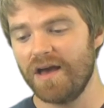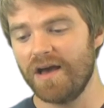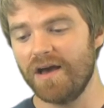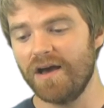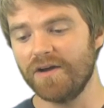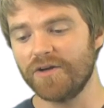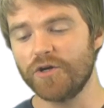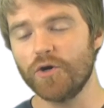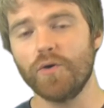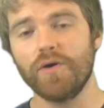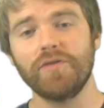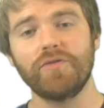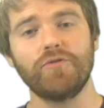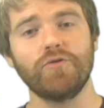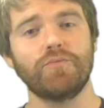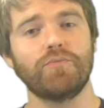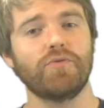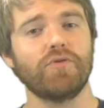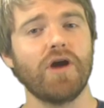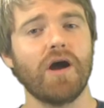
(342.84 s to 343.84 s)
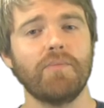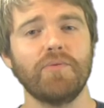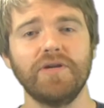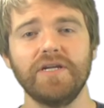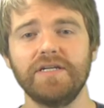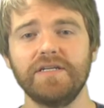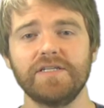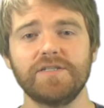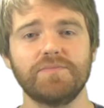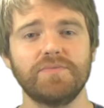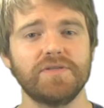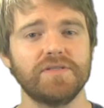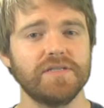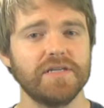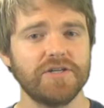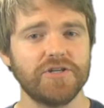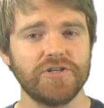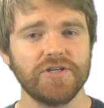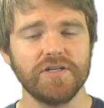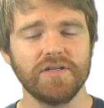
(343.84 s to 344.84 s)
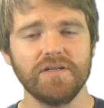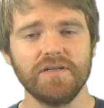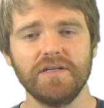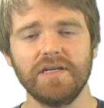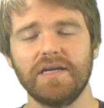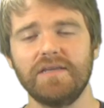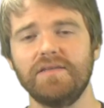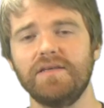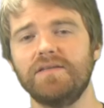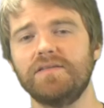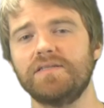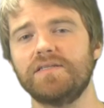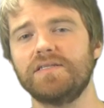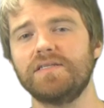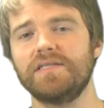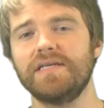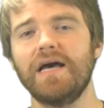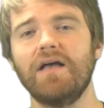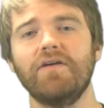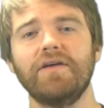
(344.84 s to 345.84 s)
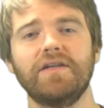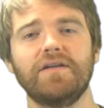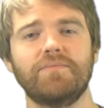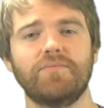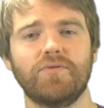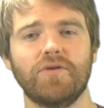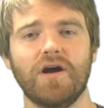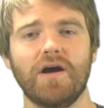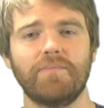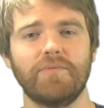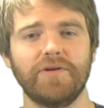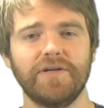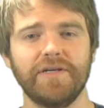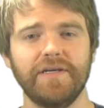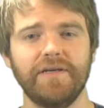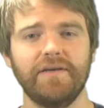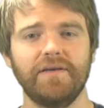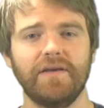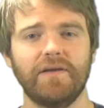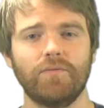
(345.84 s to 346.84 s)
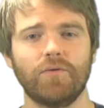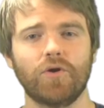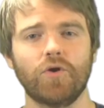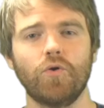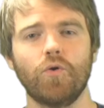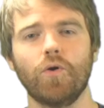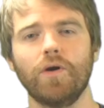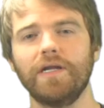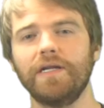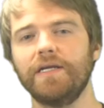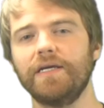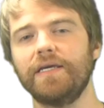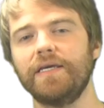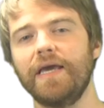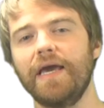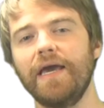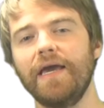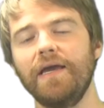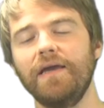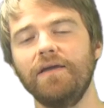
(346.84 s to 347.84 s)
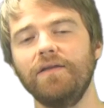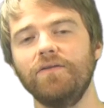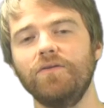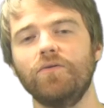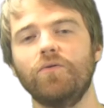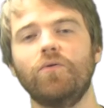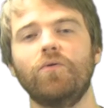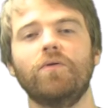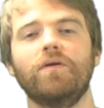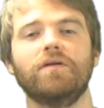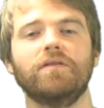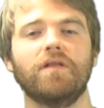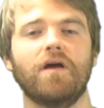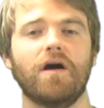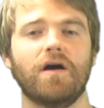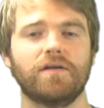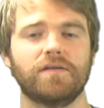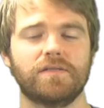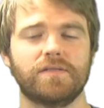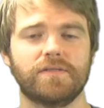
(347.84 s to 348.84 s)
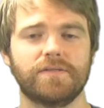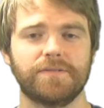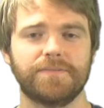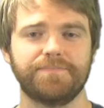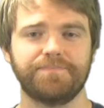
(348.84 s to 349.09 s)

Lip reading: Going through property disposition and then selling a property and recording a gain or a loss.